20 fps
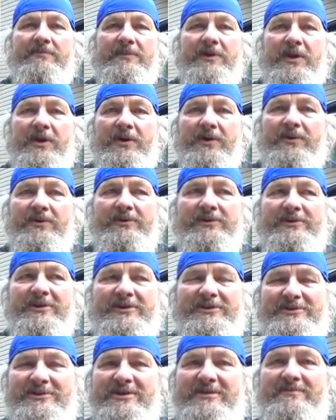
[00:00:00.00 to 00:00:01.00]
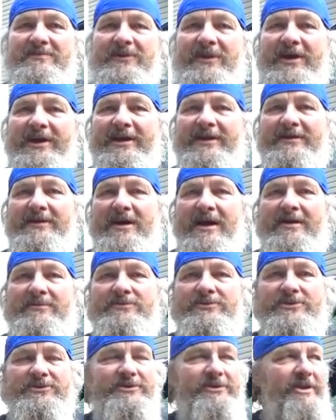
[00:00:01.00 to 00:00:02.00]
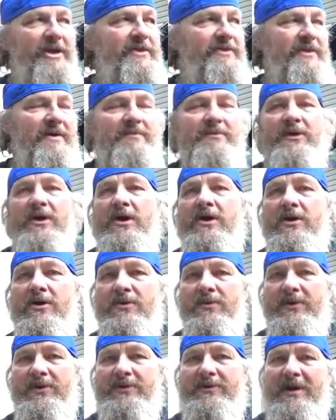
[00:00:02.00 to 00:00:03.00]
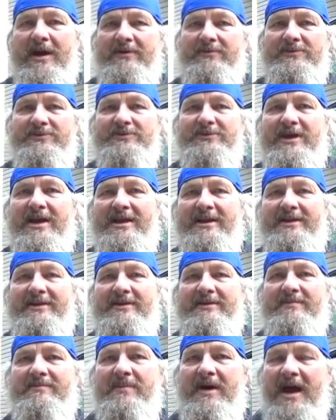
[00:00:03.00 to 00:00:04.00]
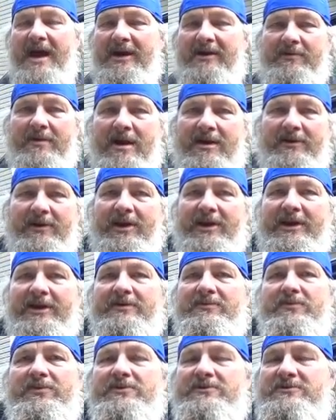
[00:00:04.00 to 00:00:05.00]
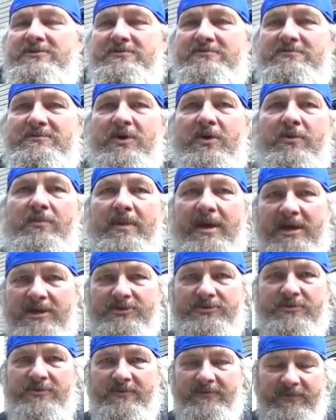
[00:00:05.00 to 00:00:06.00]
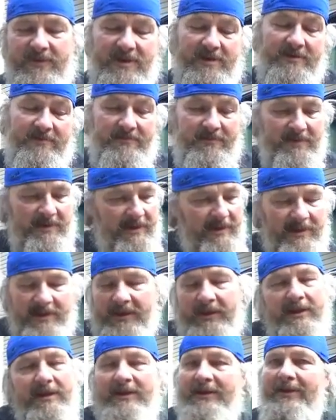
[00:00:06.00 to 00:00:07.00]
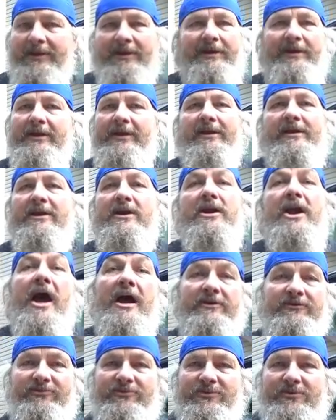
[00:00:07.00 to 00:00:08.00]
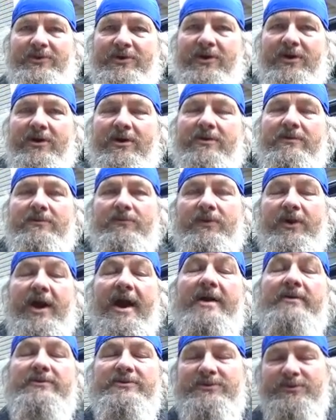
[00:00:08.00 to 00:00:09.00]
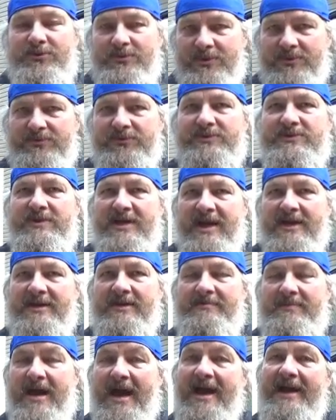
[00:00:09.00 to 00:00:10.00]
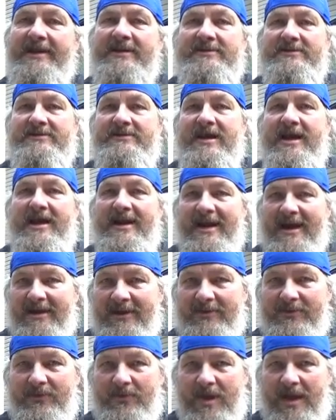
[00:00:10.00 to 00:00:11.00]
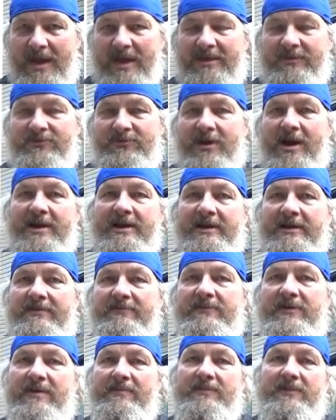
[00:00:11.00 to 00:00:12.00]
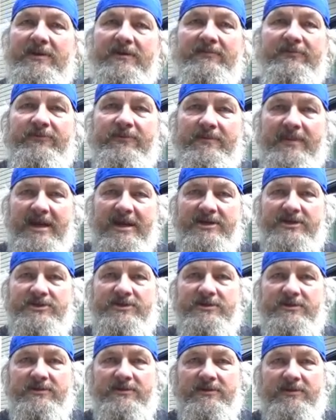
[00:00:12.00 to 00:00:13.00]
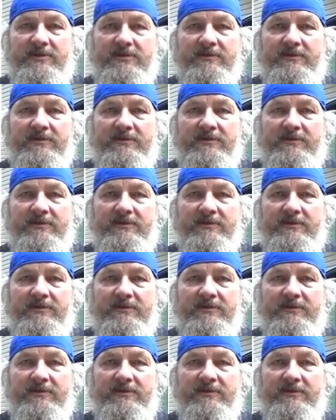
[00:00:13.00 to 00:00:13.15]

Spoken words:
you know, it seemed like I was just letting them go and I was standing in the background like it was no major event. Not true at all. What I was doing was standing back and staying out of the way, trying to give them the information